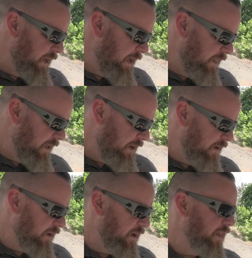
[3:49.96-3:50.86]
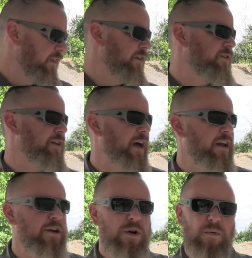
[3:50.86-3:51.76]
And then this
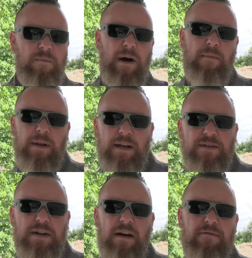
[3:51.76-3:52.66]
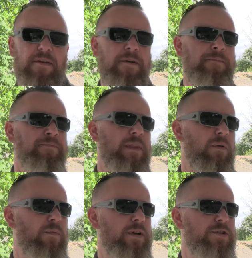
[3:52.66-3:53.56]
New Republic stuff,
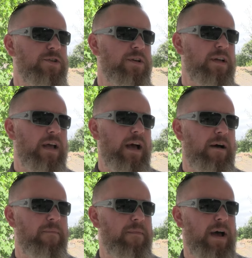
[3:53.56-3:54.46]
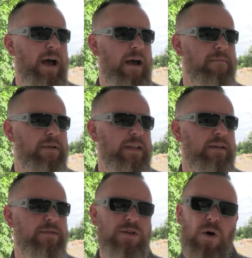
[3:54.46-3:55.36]
which I
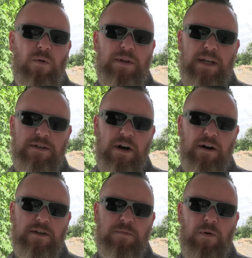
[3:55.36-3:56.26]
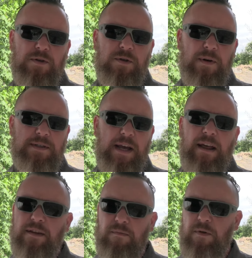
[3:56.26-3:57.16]
believe is only at Target Sports
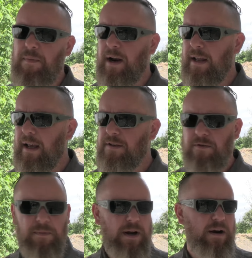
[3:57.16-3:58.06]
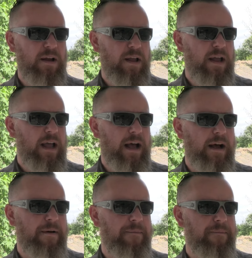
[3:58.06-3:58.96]
USA. We bought a case from there.
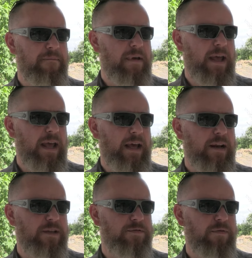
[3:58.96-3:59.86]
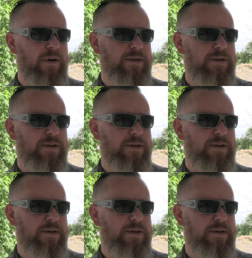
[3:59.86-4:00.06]
And as far